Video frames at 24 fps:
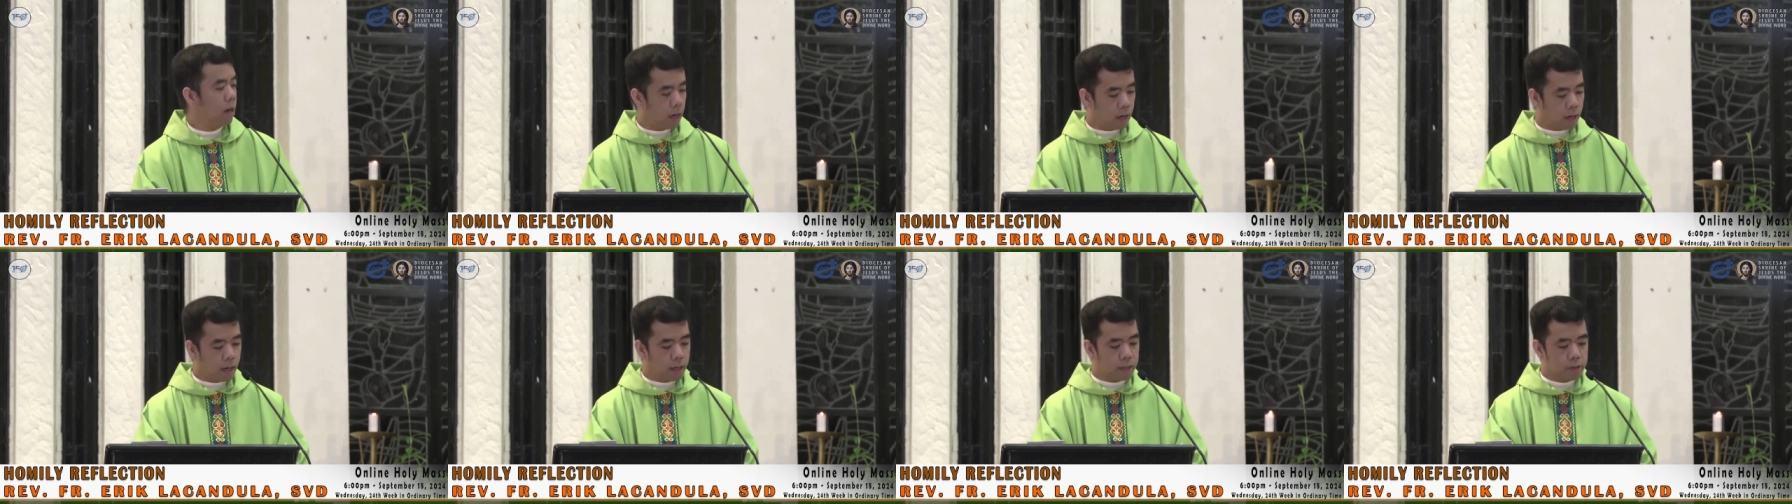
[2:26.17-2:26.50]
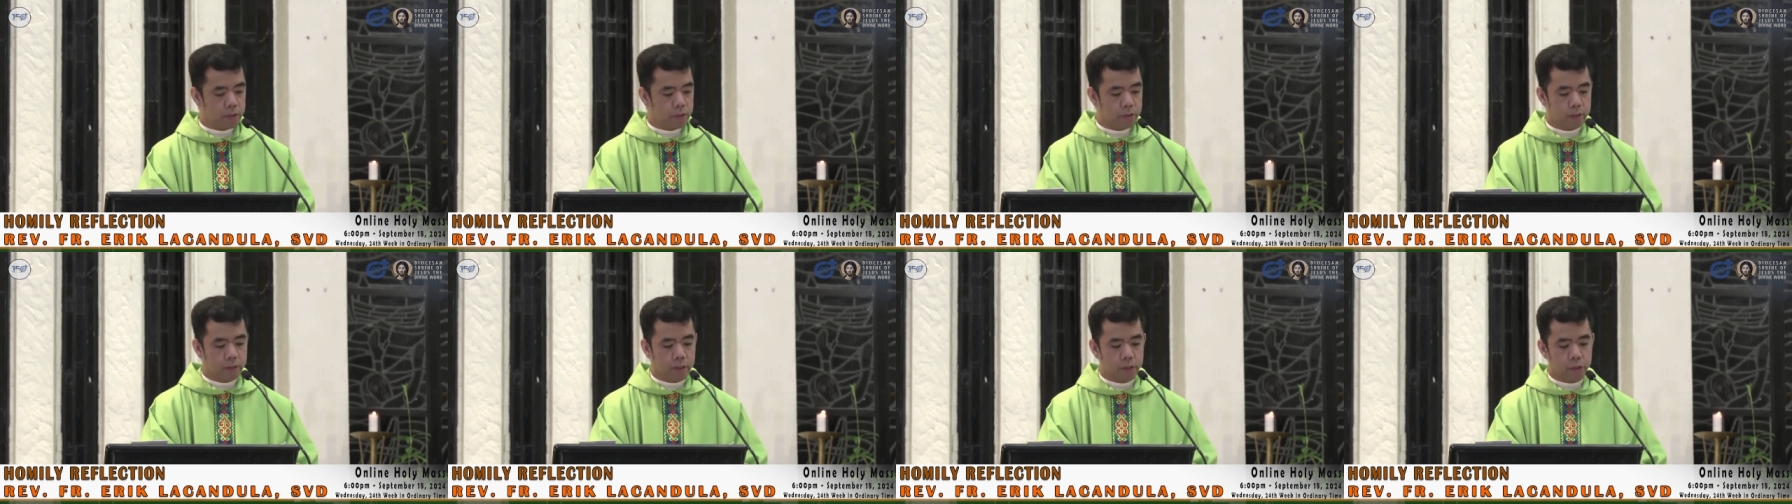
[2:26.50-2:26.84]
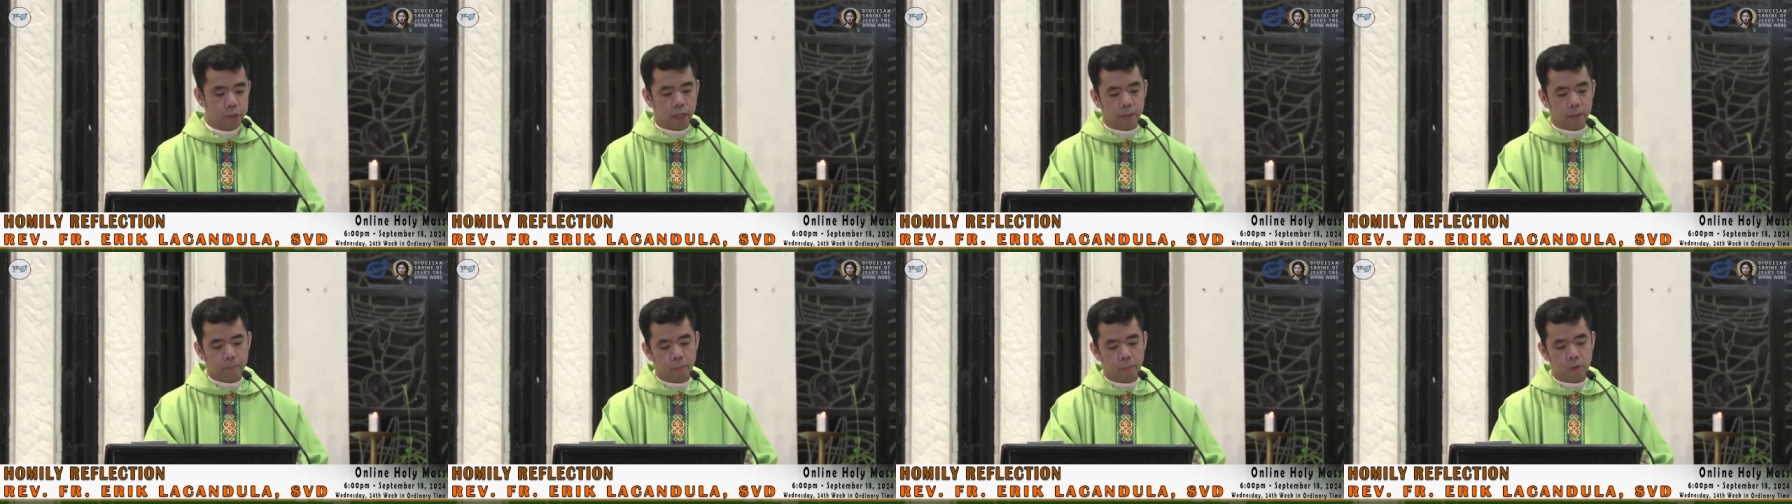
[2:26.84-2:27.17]
as
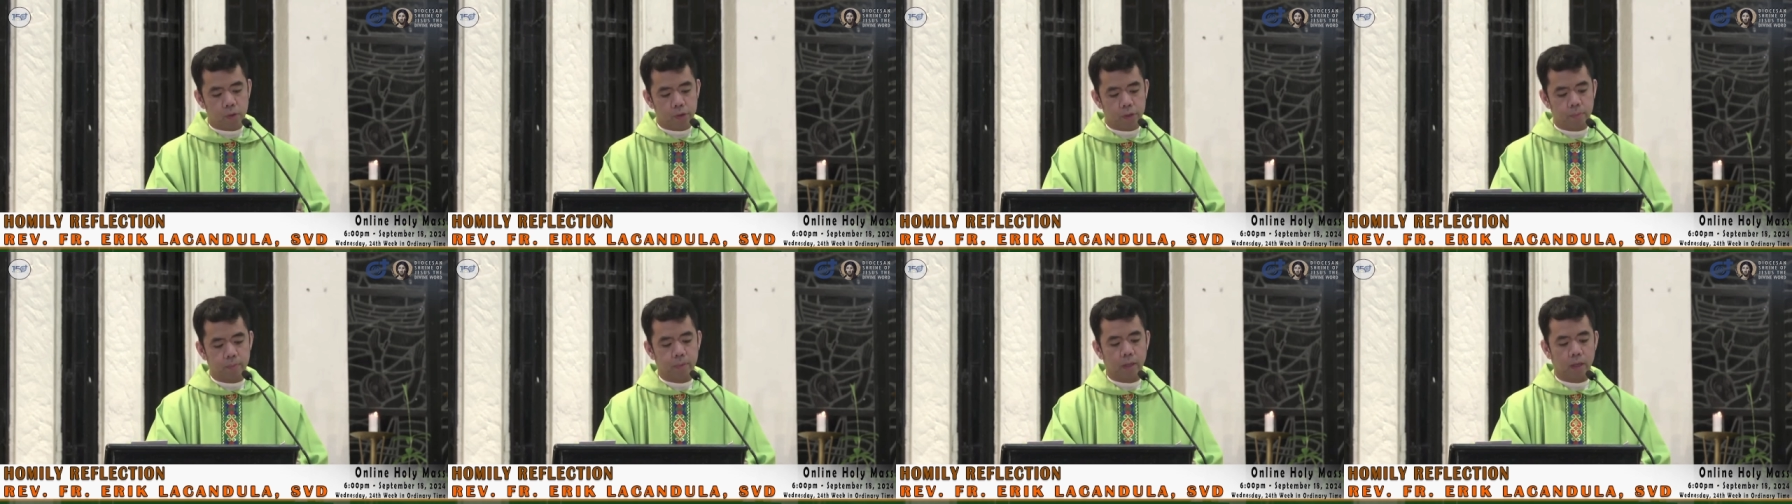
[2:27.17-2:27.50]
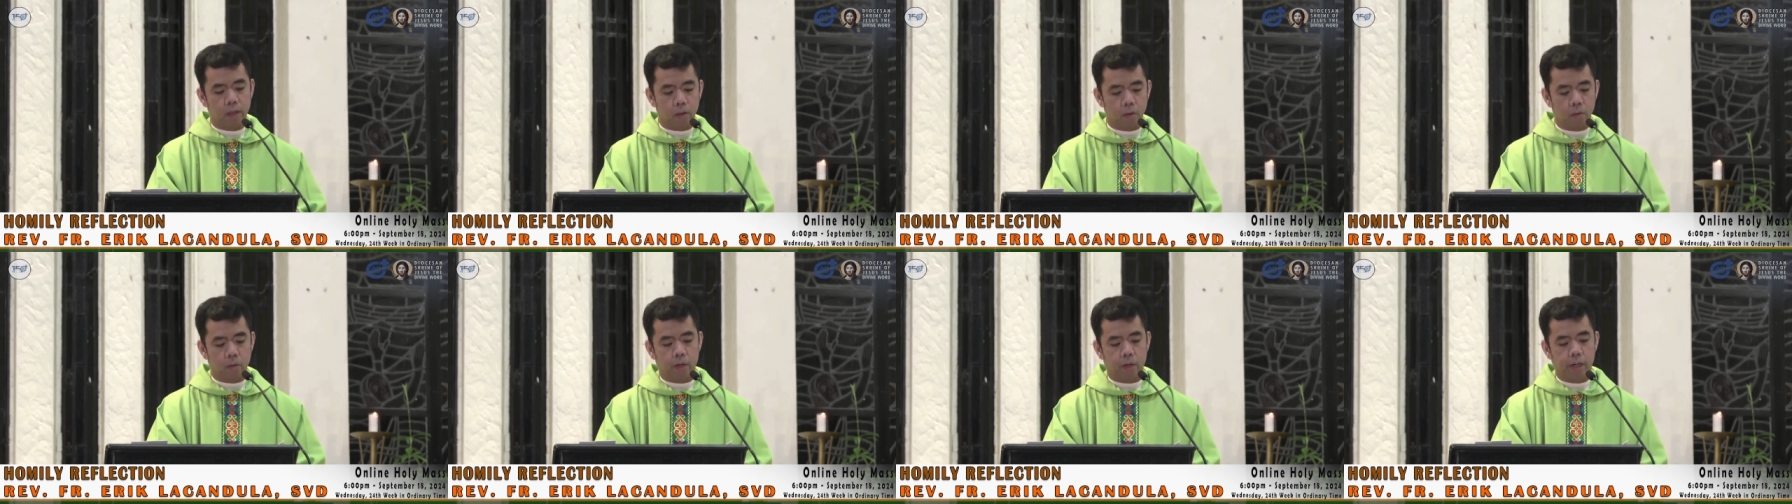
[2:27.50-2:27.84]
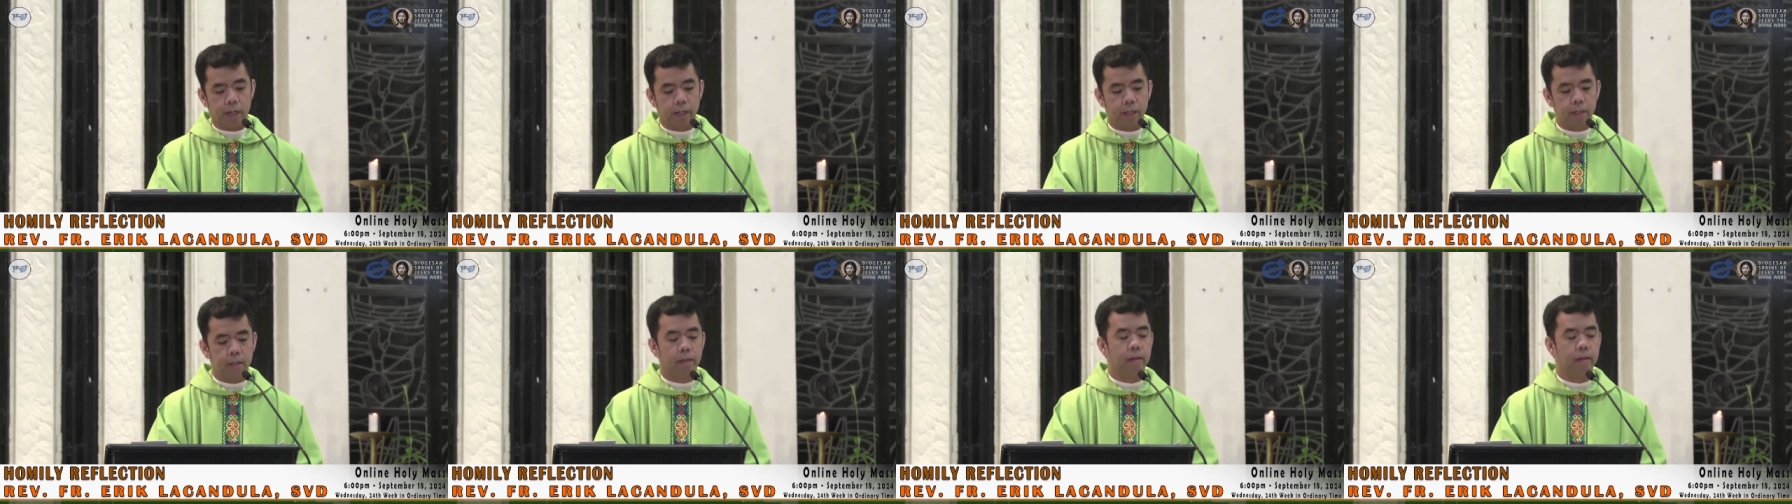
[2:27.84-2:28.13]
disciples of the Lord,